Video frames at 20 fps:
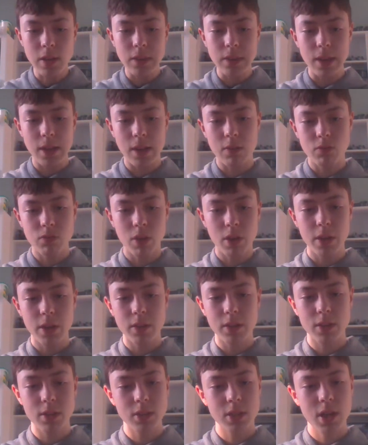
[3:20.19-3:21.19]
Then right
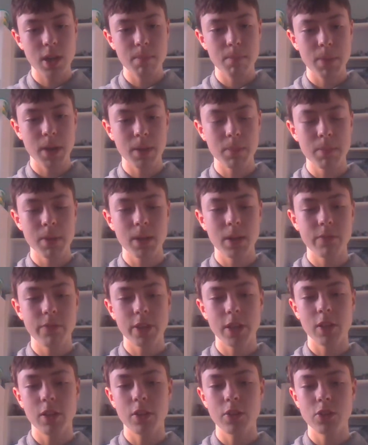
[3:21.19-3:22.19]
in the slap bang middle of
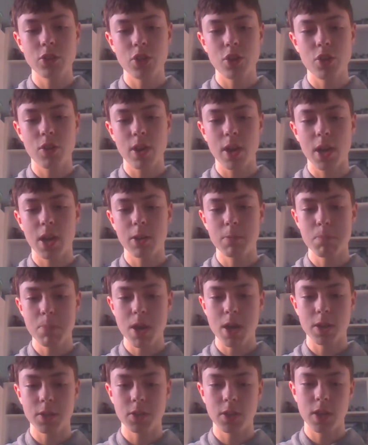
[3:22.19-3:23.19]
England, you had
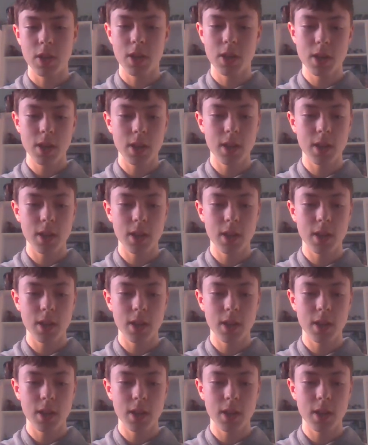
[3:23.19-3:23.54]
Mercia,